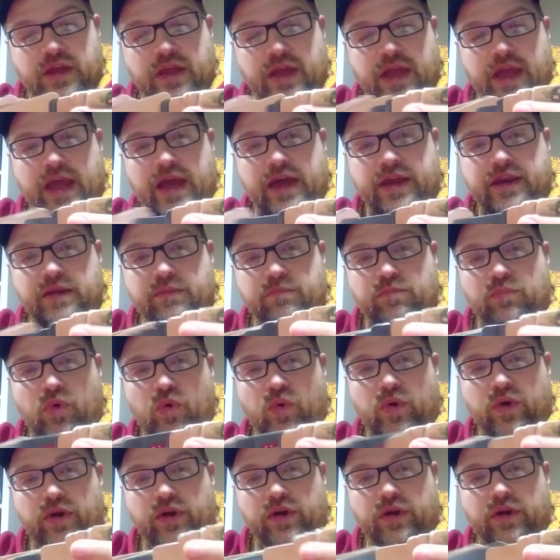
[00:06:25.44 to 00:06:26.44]
adding
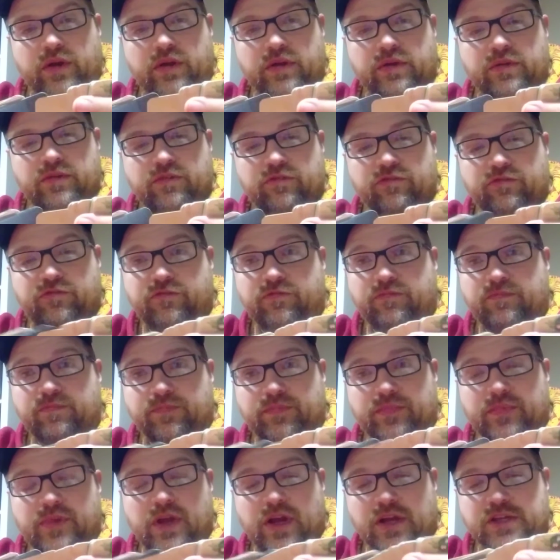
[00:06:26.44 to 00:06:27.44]
more
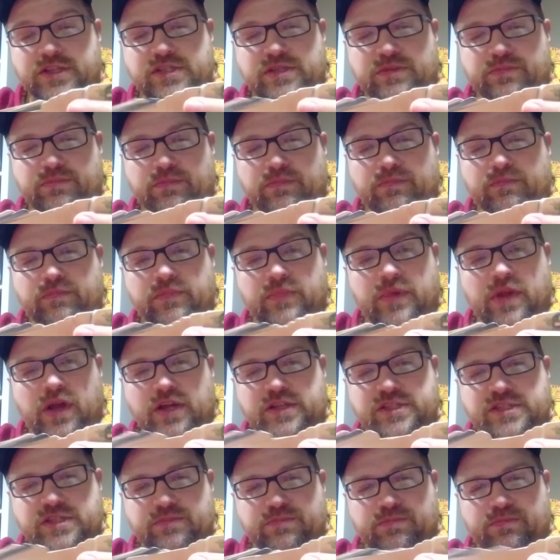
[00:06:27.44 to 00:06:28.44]

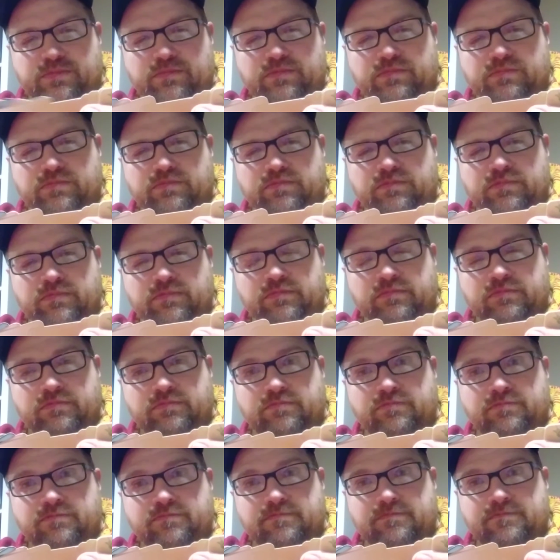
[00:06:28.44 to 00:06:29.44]

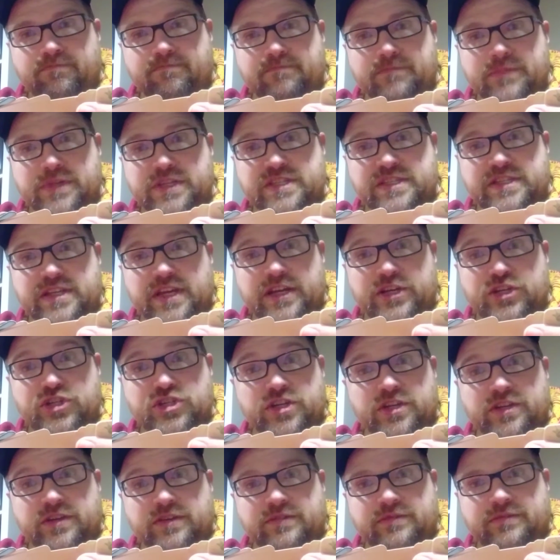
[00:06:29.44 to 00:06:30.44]

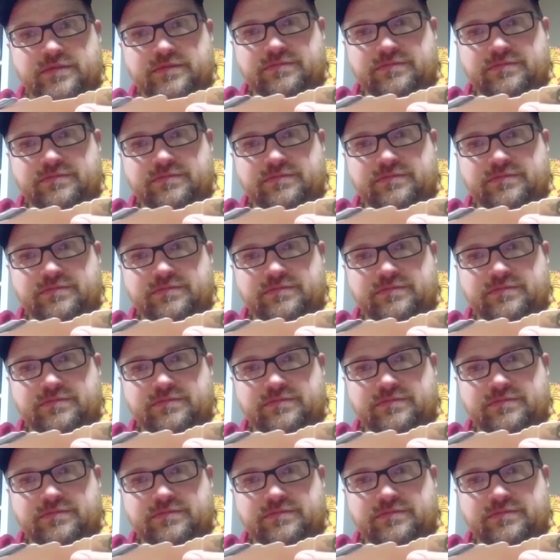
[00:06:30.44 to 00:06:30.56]
customization